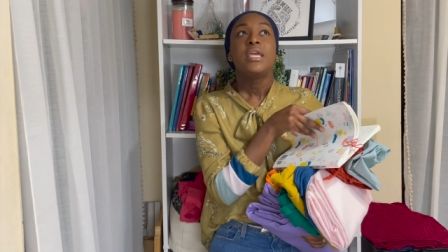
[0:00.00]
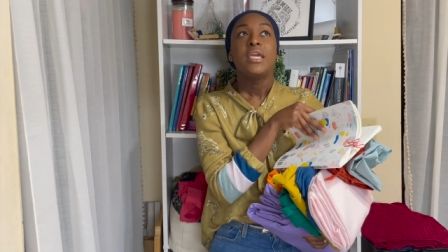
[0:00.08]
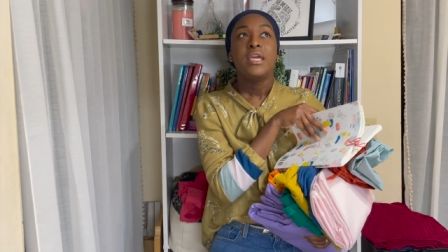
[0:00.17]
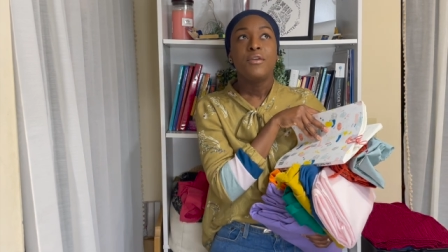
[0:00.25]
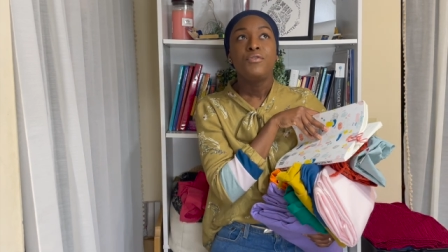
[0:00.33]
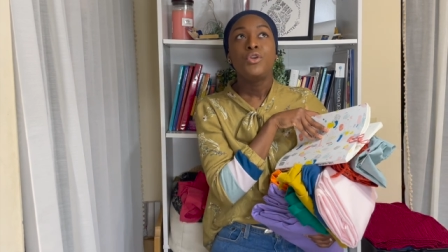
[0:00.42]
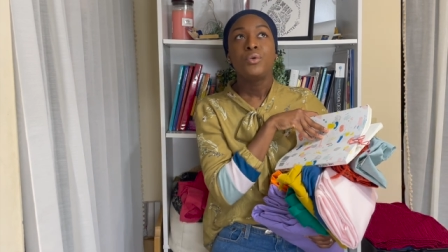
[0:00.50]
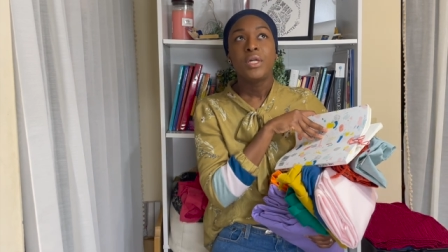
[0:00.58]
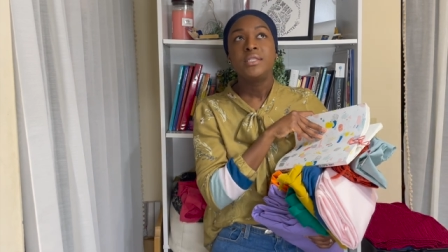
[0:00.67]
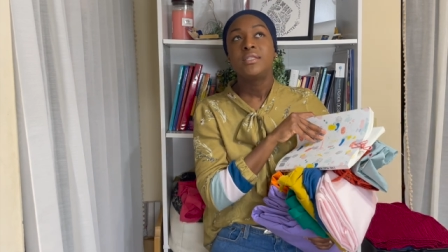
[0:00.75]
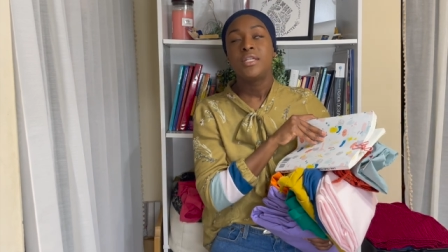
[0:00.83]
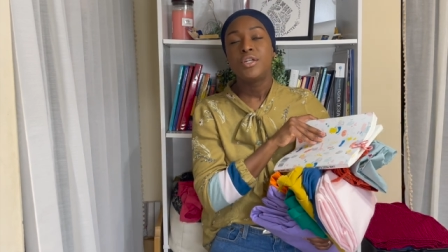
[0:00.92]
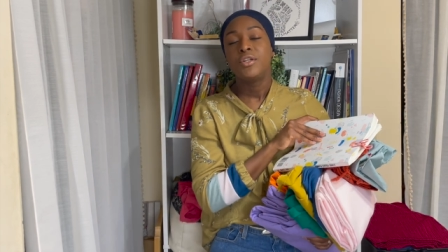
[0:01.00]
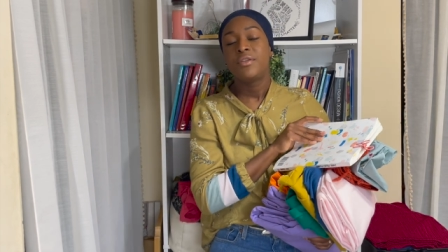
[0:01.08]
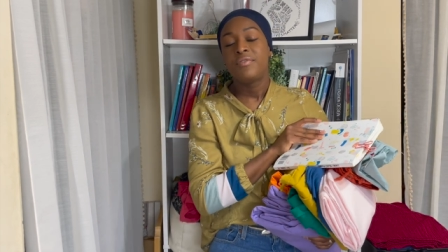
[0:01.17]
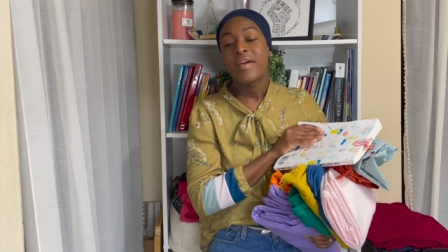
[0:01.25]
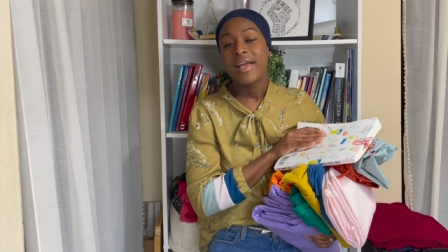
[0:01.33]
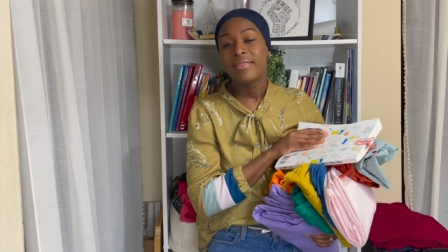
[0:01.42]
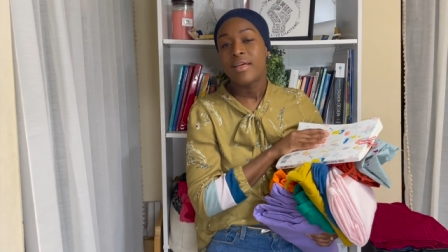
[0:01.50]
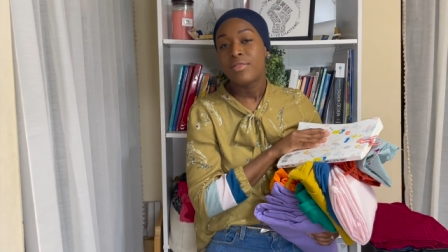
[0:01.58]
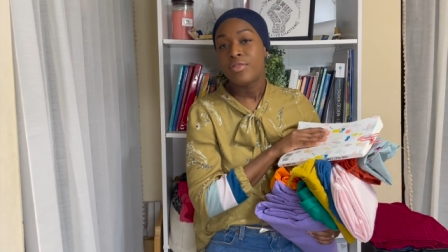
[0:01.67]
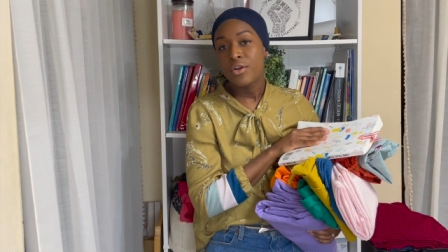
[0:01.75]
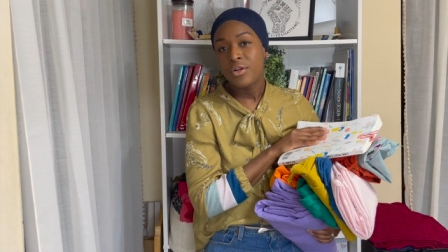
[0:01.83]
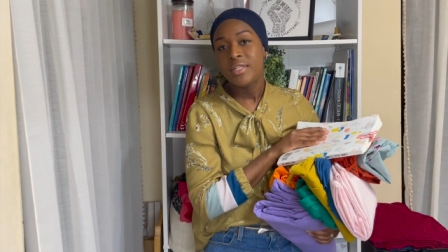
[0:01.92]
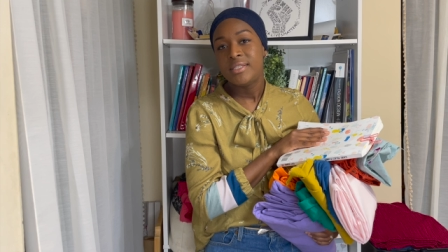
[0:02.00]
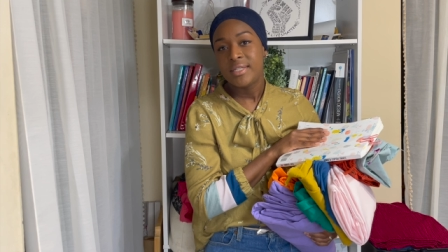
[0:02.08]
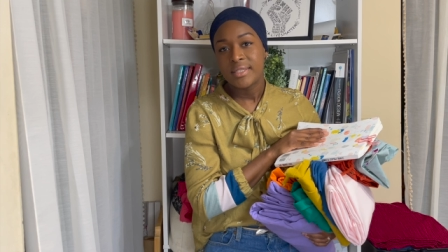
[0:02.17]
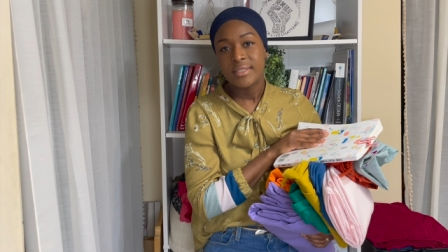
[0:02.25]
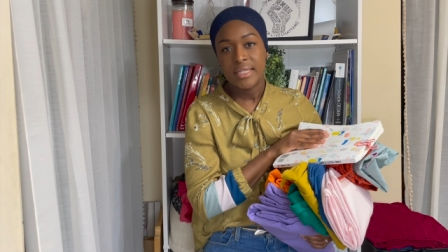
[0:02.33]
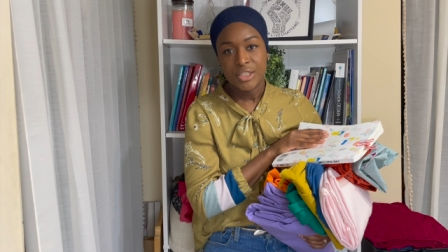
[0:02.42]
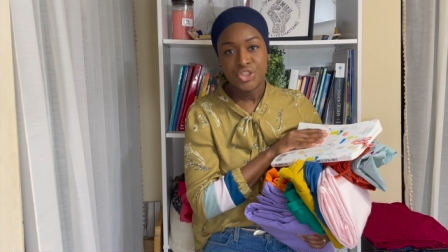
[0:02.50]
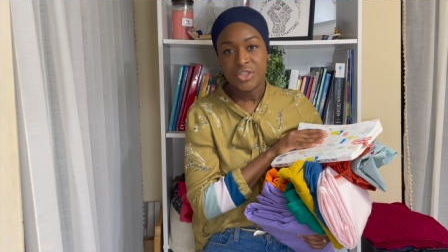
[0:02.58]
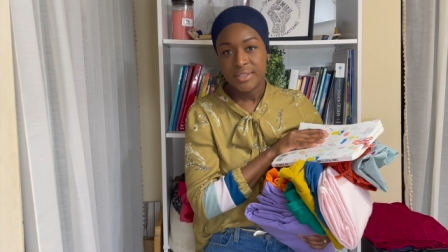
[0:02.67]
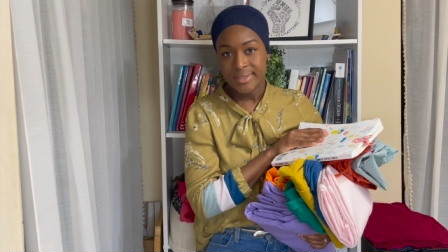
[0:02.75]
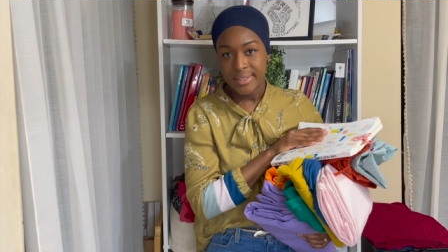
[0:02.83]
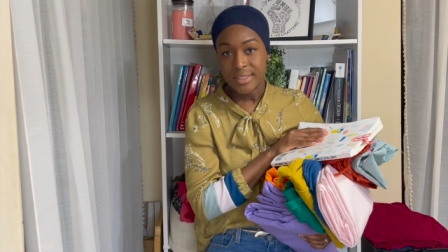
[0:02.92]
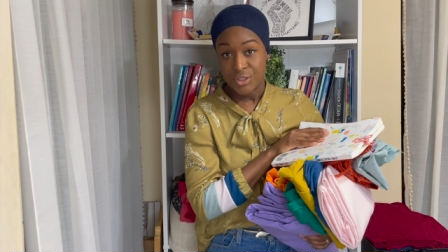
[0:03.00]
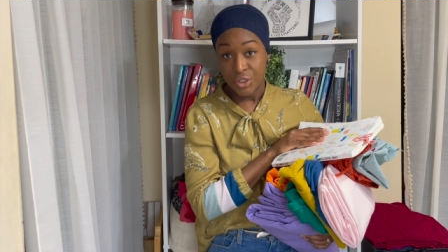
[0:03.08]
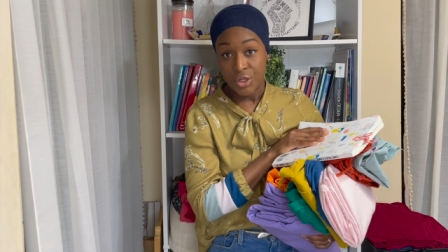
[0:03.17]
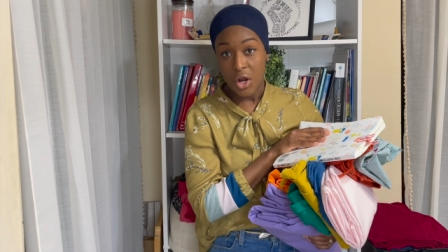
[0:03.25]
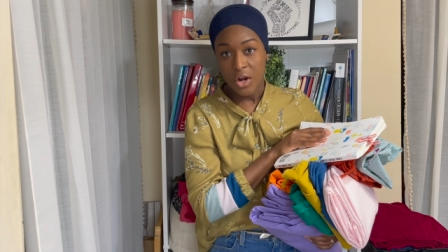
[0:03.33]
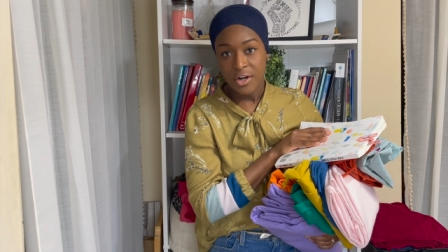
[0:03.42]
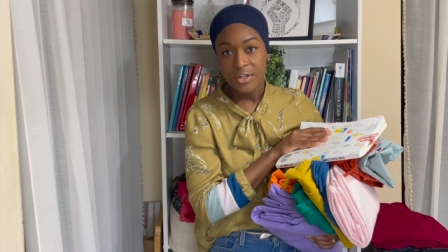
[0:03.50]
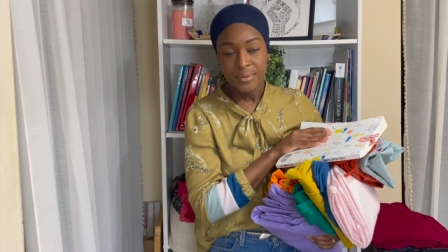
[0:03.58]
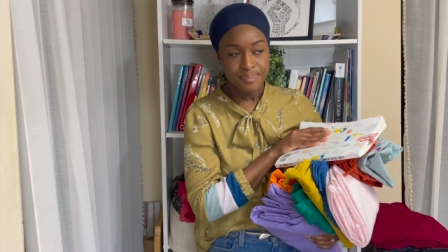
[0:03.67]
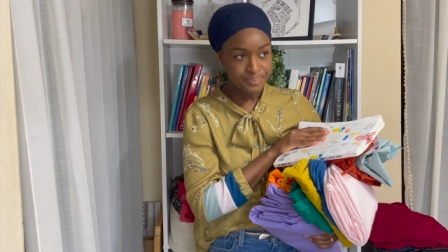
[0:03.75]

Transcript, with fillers: If you consider the fact that 36 inches is a yard,